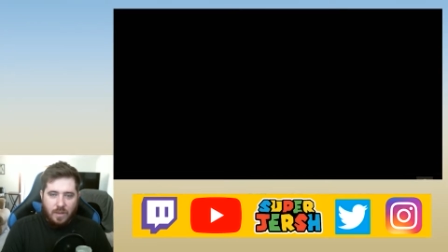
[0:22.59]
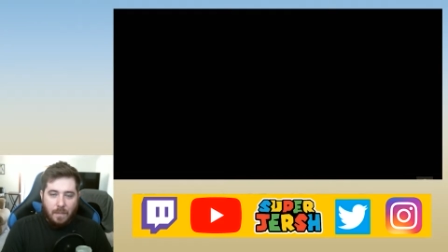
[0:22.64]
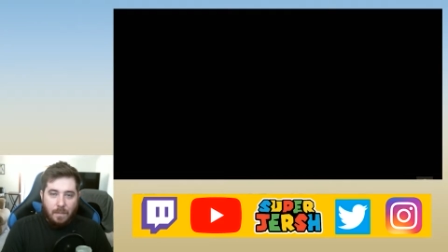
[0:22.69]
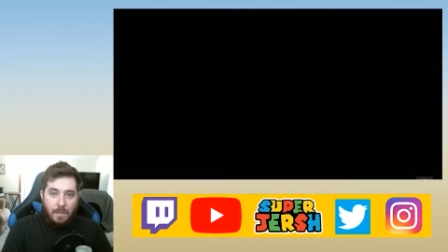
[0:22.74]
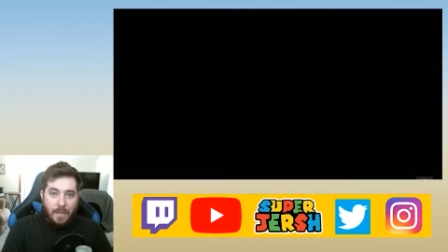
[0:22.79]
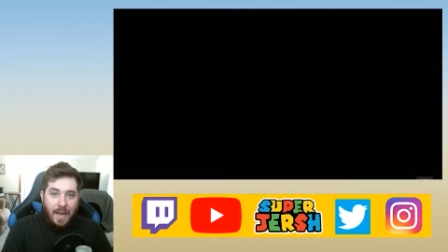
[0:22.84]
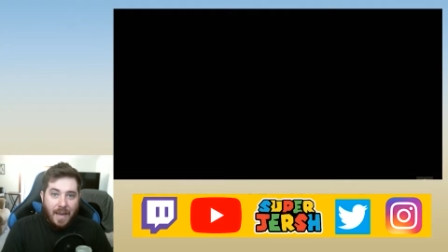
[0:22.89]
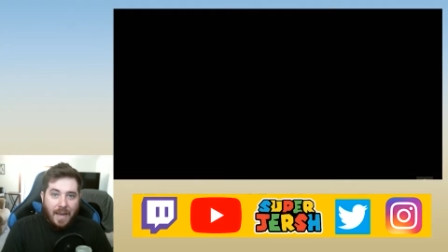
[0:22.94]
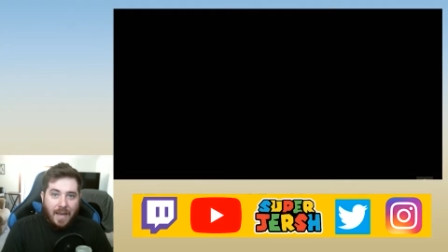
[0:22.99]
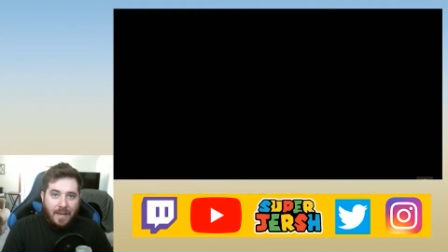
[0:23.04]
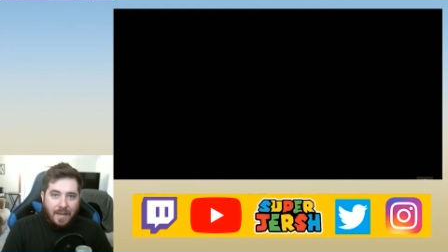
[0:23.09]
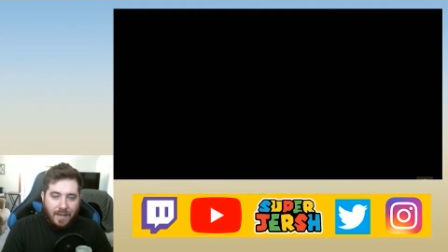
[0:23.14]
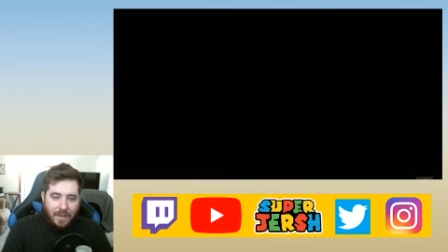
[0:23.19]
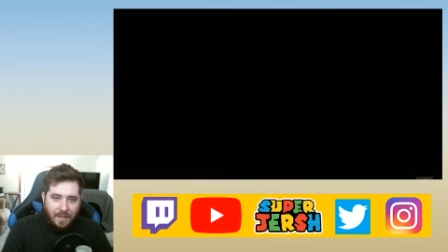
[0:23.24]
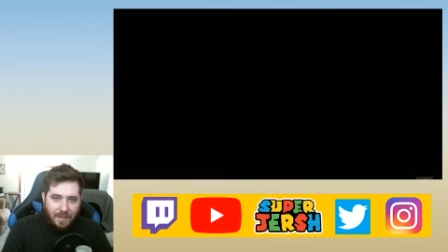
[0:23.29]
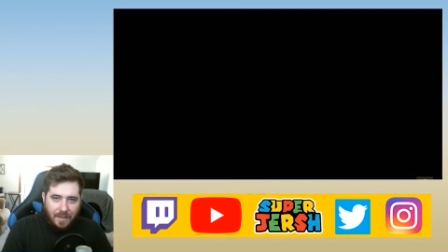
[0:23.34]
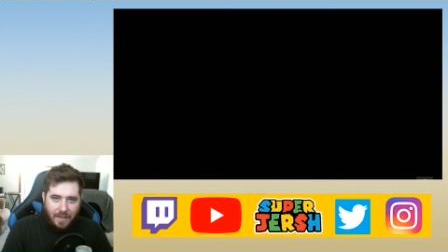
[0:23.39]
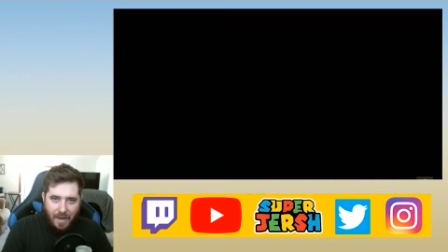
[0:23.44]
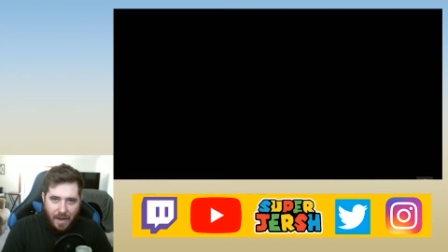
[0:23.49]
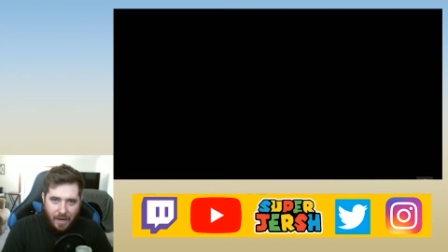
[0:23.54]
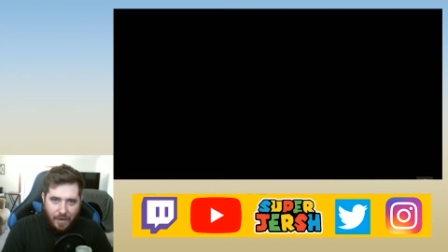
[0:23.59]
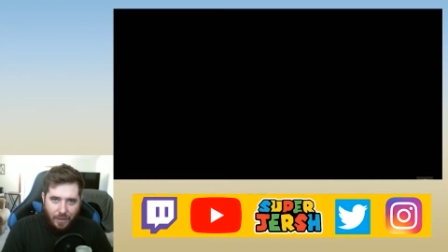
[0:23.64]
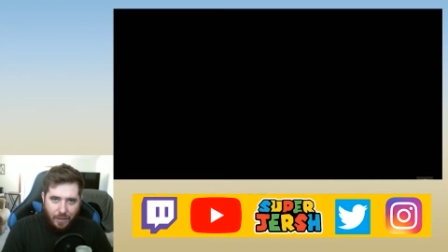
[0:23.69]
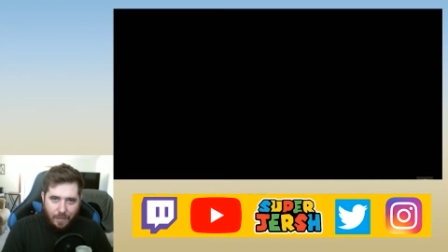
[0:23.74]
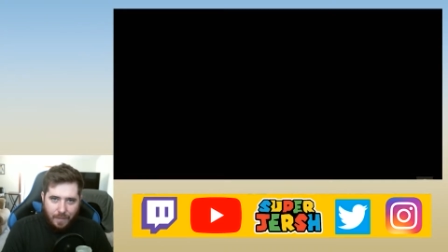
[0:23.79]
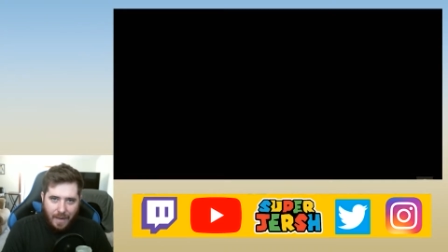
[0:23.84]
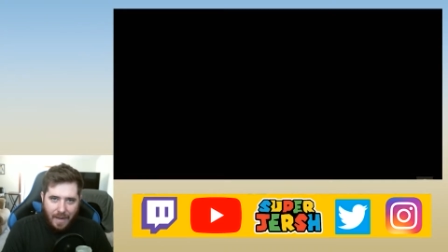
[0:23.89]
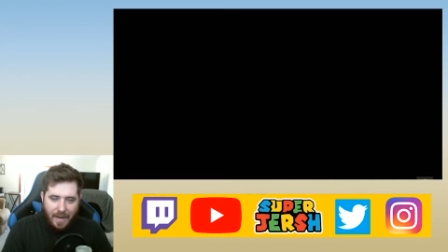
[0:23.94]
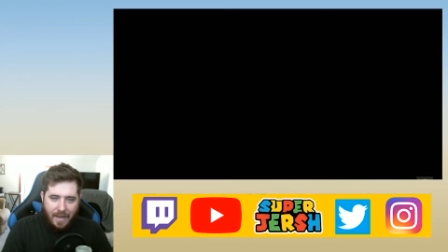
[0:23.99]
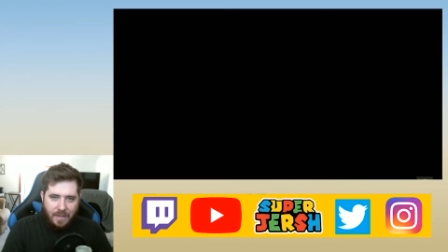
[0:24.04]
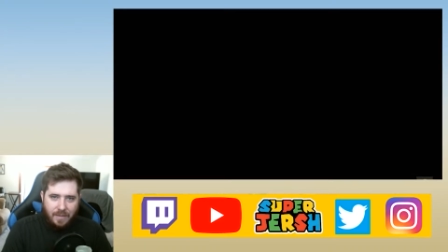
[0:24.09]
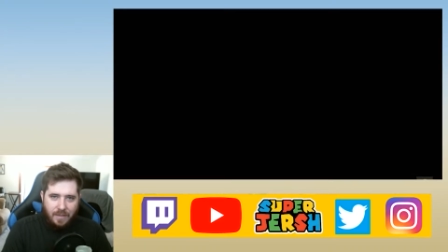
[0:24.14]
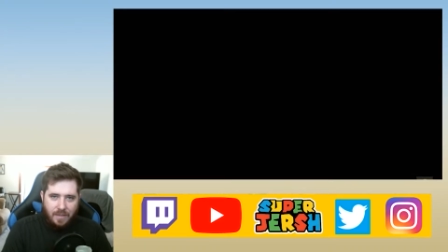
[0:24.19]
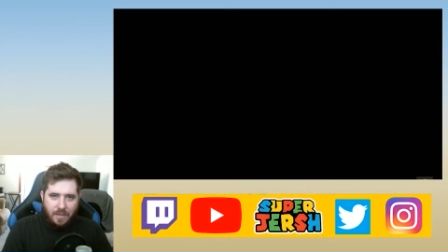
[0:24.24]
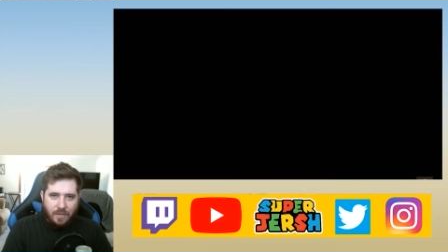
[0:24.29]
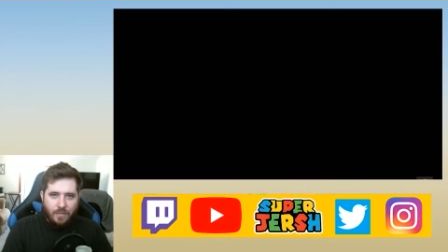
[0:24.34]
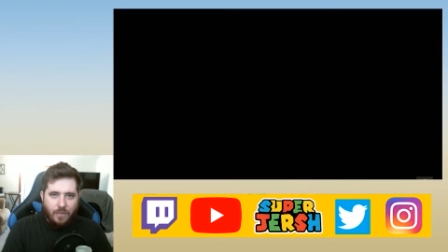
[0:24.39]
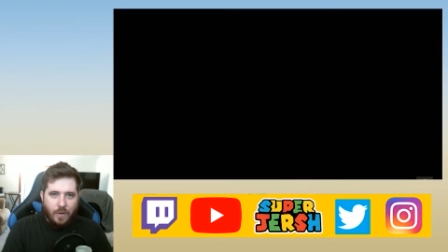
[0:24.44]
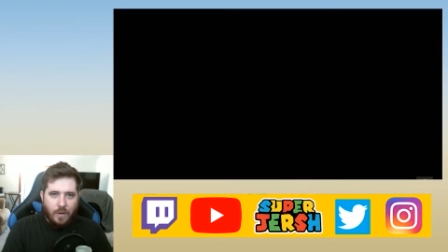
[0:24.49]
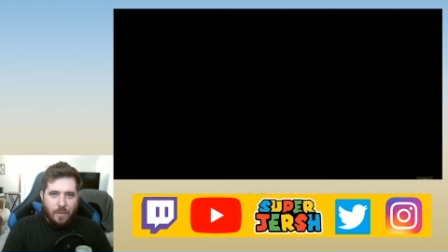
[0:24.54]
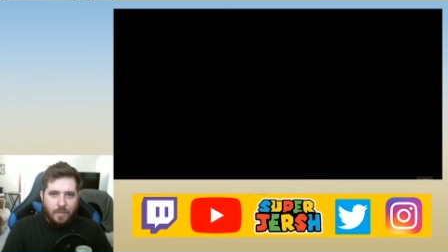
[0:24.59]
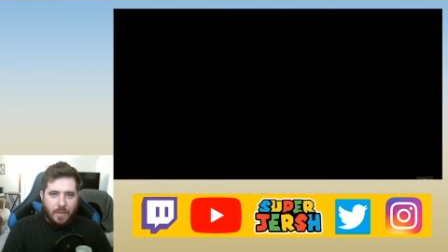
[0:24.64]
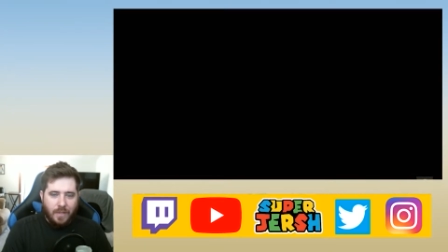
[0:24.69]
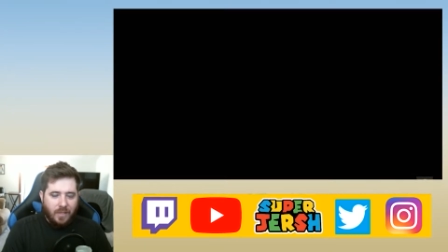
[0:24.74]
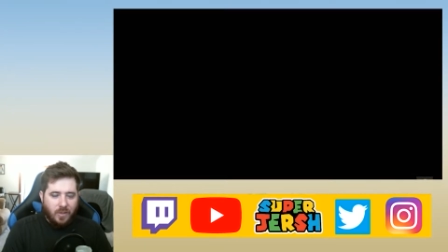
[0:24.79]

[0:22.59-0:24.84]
The Man in the Iron Mask from